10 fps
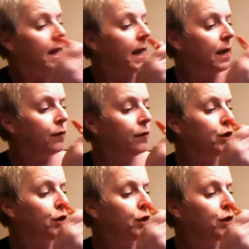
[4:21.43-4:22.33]
If
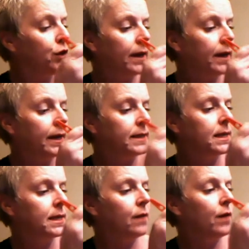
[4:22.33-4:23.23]
you wanted
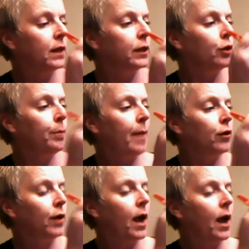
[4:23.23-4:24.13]
it to give a little
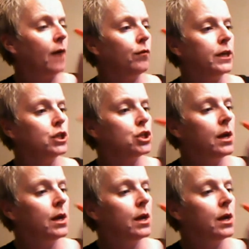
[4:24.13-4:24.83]
better coverage,